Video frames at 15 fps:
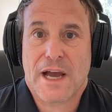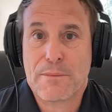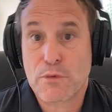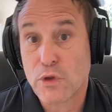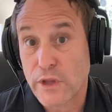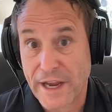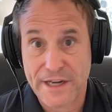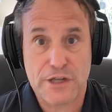
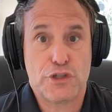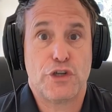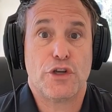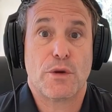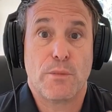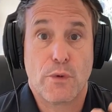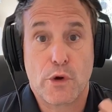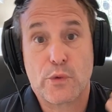related to
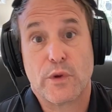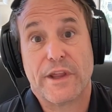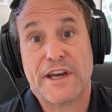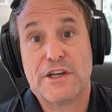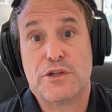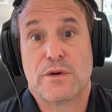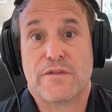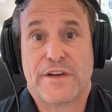your board,
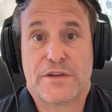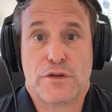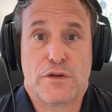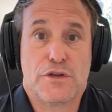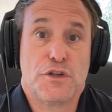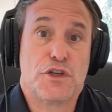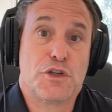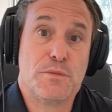related to your
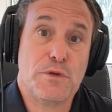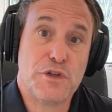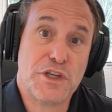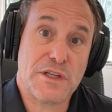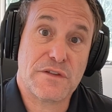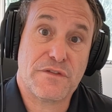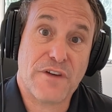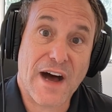investors, and
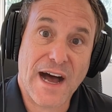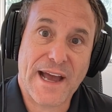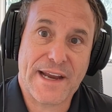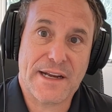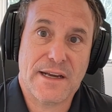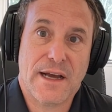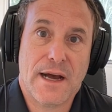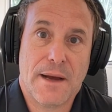schmoozing is
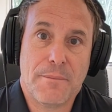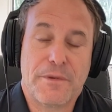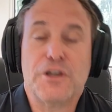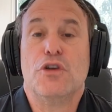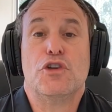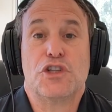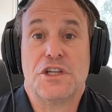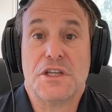fine. But
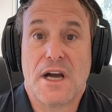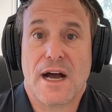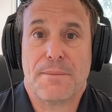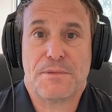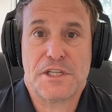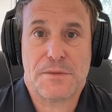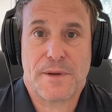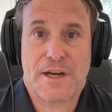you should
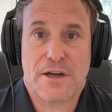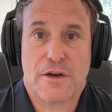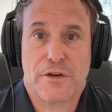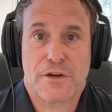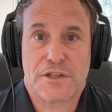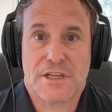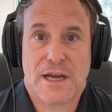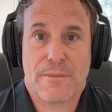not be spending all
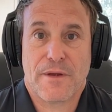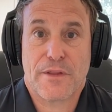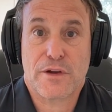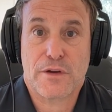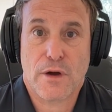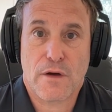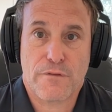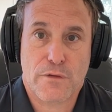your time on the
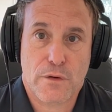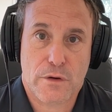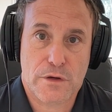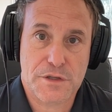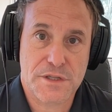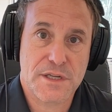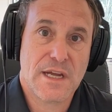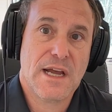golf
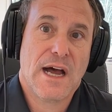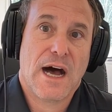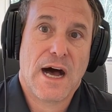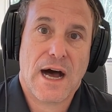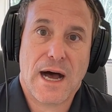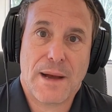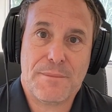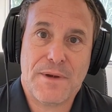course
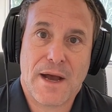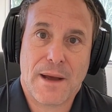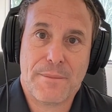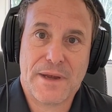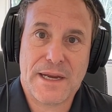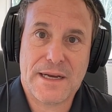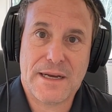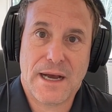
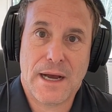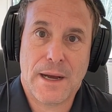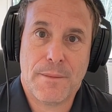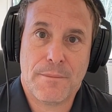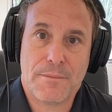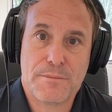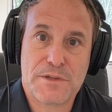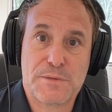hobnobbing.
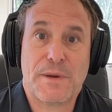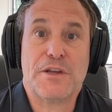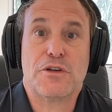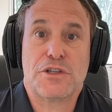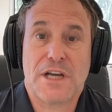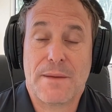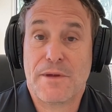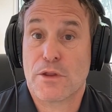Spend
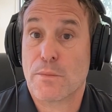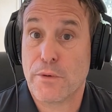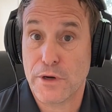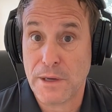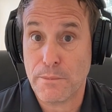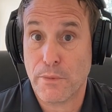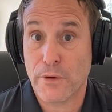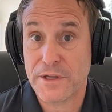your time either
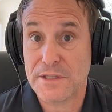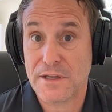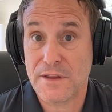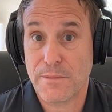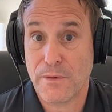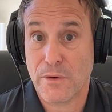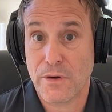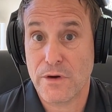putting points on
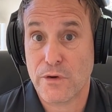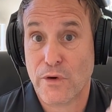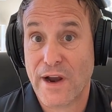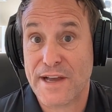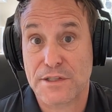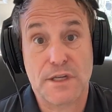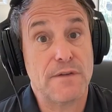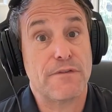the board or
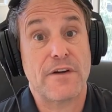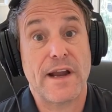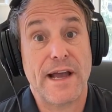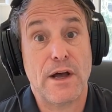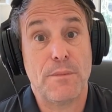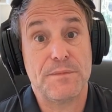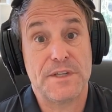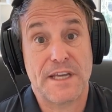asking for
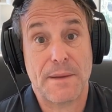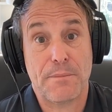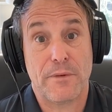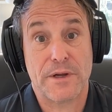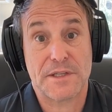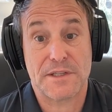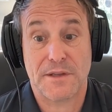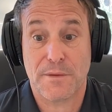help to get
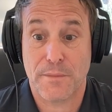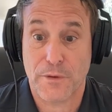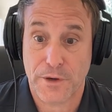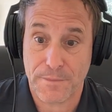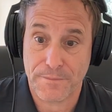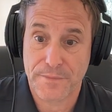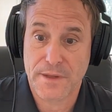points on the board.